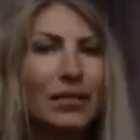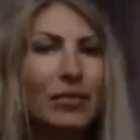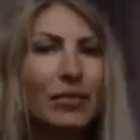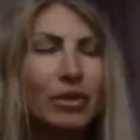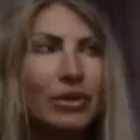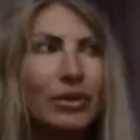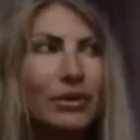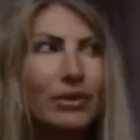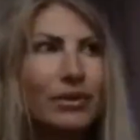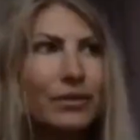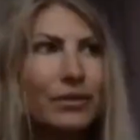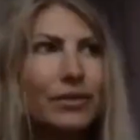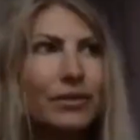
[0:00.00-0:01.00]

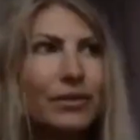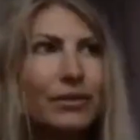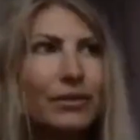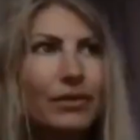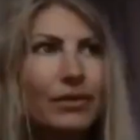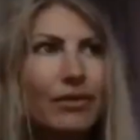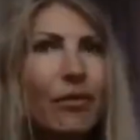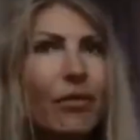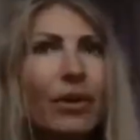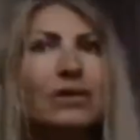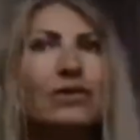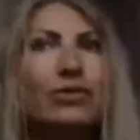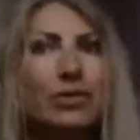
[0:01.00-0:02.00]
Because
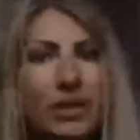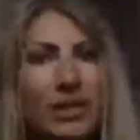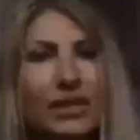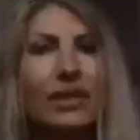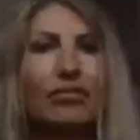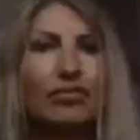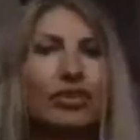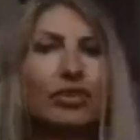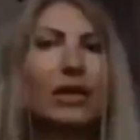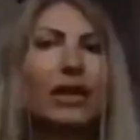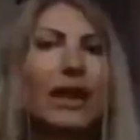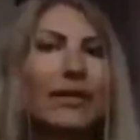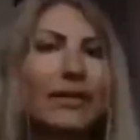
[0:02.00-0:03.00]
once you accept your
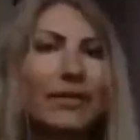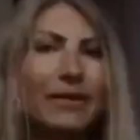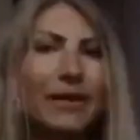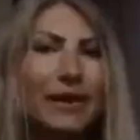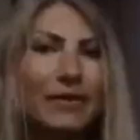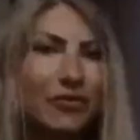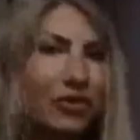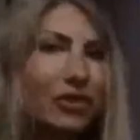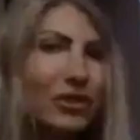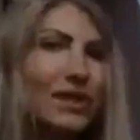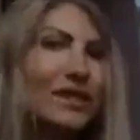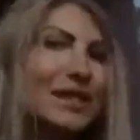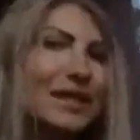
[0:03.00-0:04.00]
life and
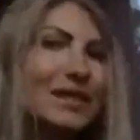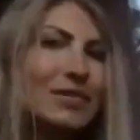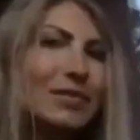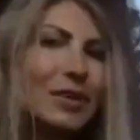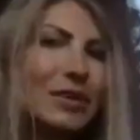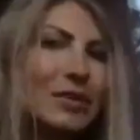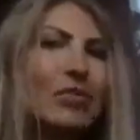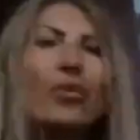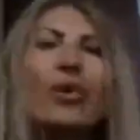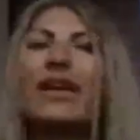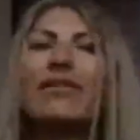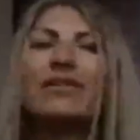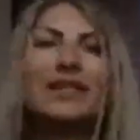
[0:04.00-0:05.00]
feel content about it,
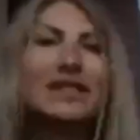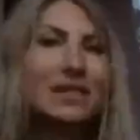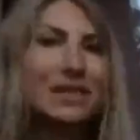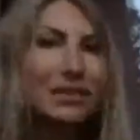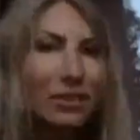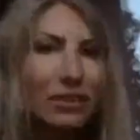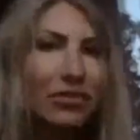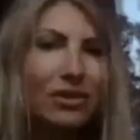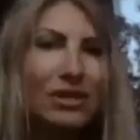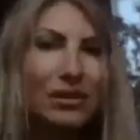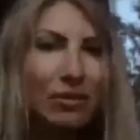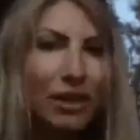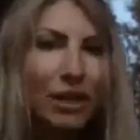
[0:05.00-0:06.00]
whatever it is, even if
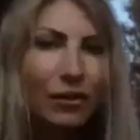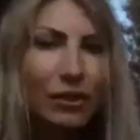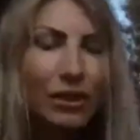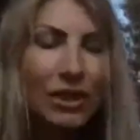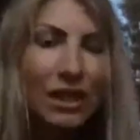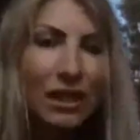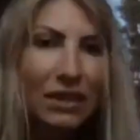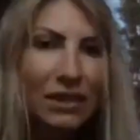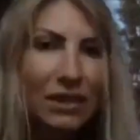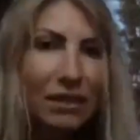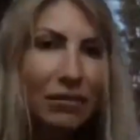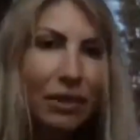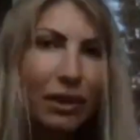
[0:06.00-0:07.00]
it's everyday routine, the
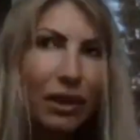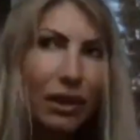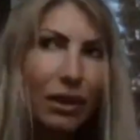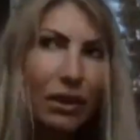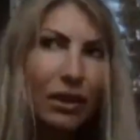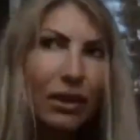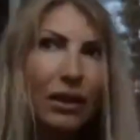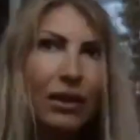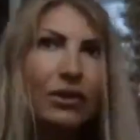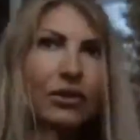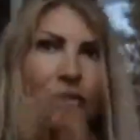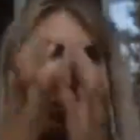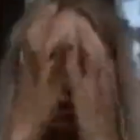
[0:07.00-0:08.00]
same thing,
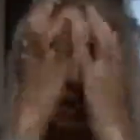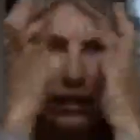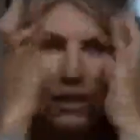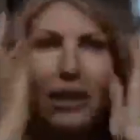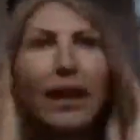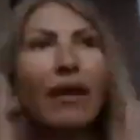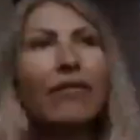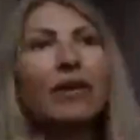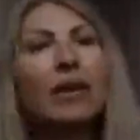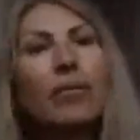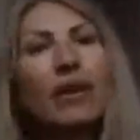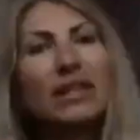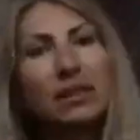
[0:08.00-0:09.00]
you will start
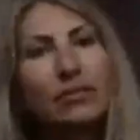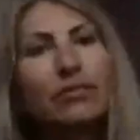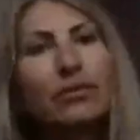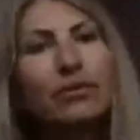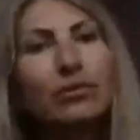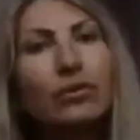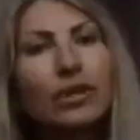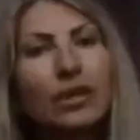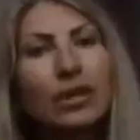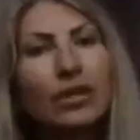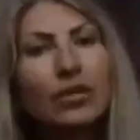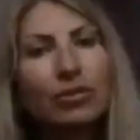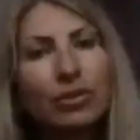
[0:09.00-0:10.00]
having a better mood.
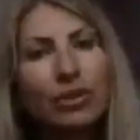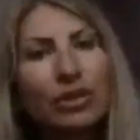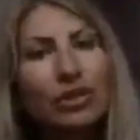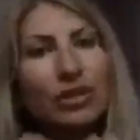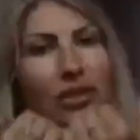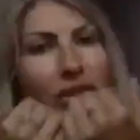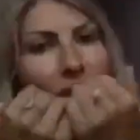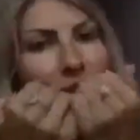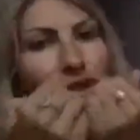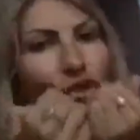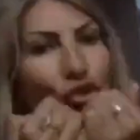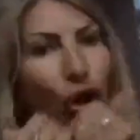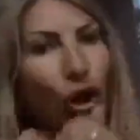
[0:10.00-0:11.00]
You will
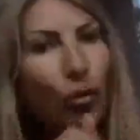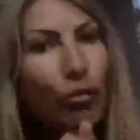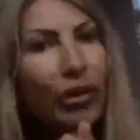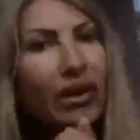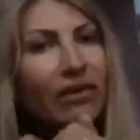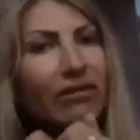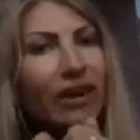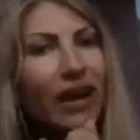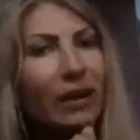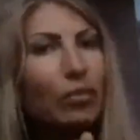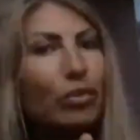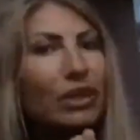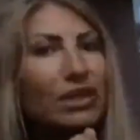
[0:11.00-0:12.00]
stop
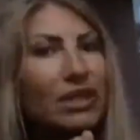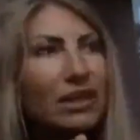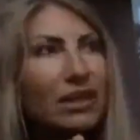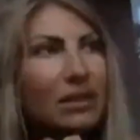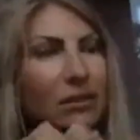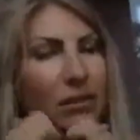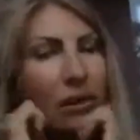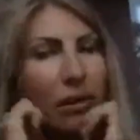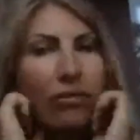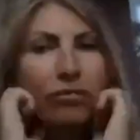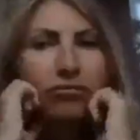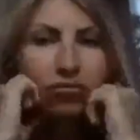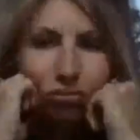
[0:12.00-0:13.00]
vibrating this sort of